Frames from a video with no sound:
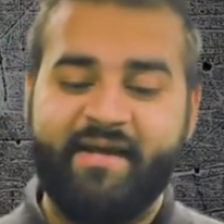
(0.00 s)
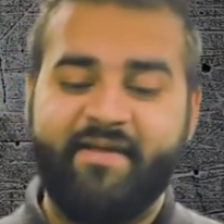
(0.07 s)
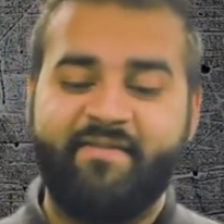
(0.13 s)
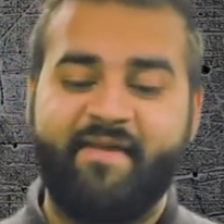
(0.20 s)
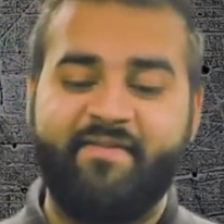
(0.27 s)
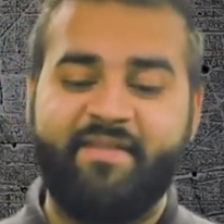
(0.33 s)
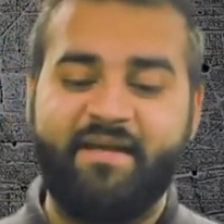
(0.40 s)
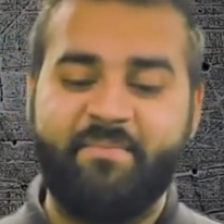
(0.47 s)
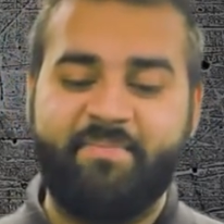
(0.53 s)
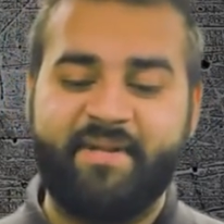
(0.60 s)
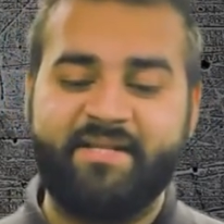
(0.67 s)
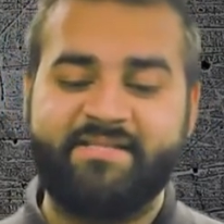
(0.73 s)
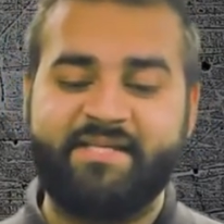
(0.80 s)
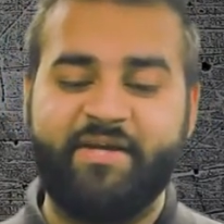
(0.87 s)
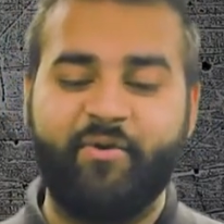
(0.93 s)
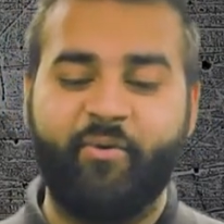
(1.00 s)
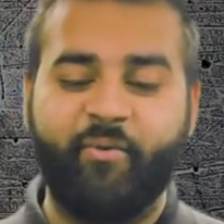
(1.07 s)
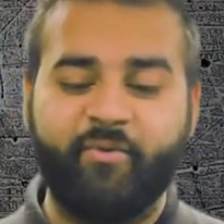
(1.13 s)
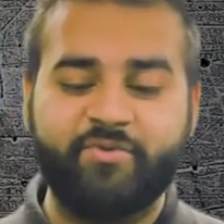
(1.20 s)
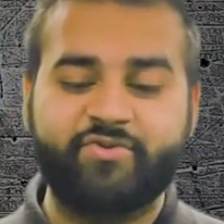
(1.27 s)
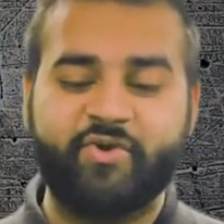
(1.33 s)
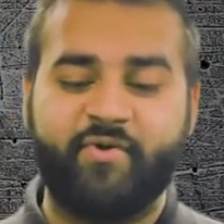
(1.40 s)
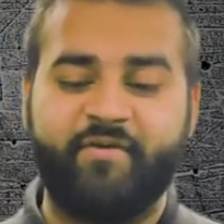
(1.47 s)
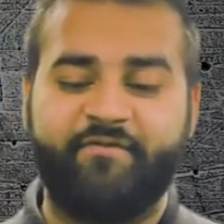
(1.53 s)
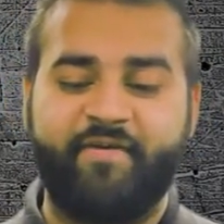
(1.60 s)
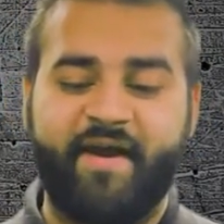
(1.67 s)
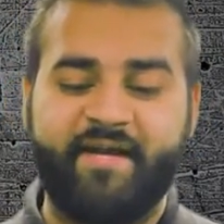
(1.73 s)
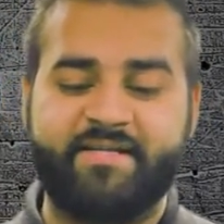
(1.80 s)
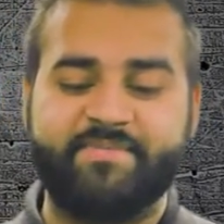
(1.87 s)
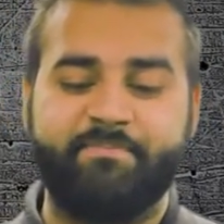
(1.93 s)
then the ability also
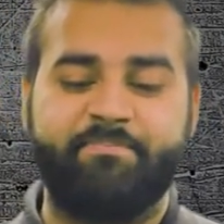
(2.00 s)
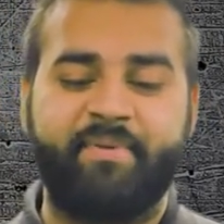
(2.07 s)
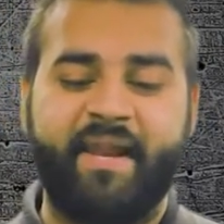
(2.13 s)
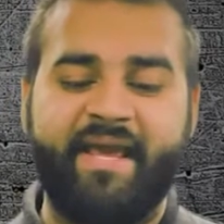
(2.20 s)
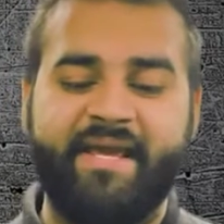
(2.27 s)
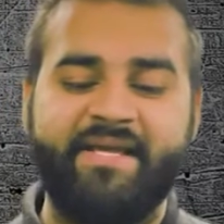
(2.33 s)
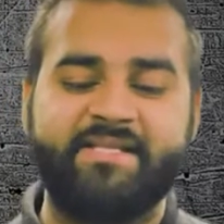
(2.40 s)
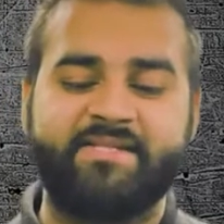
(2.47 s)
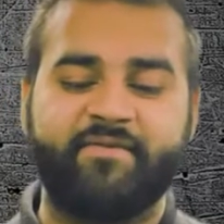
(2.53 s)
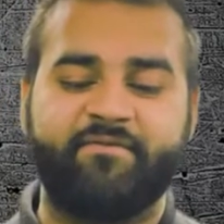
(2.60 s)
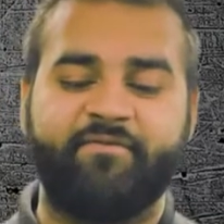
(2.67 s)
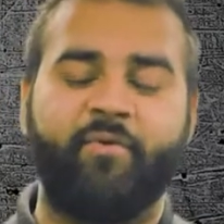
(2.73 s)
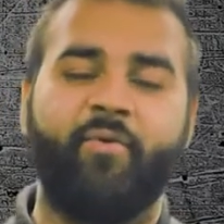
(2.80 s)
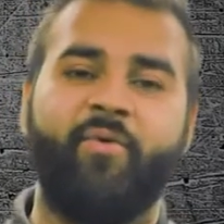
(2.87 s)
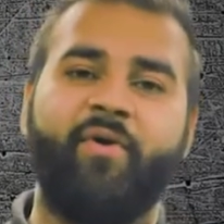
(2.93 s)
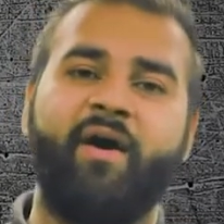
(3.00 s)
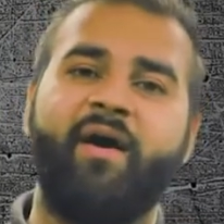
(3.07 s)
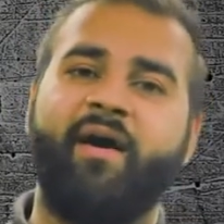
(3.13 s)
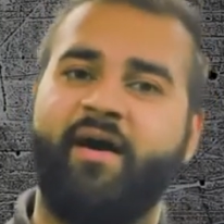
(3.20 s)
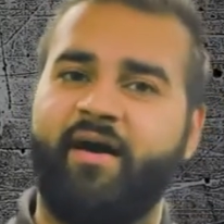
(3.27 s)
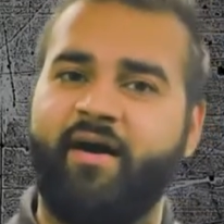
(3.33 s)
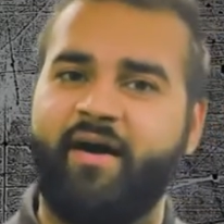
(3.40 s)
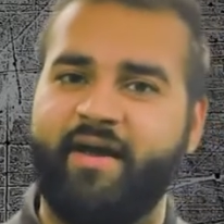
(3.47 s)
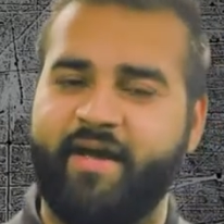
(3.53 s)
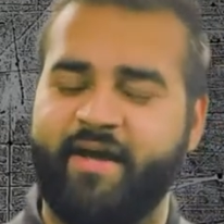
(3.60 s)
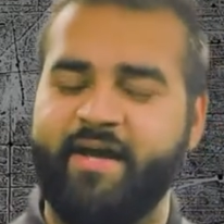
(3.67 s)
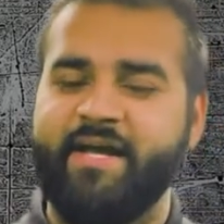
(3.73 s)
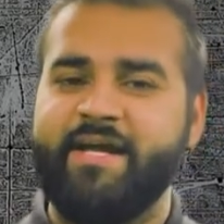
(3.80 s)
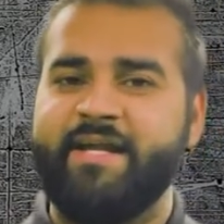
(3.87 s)
affects Blades for Hire.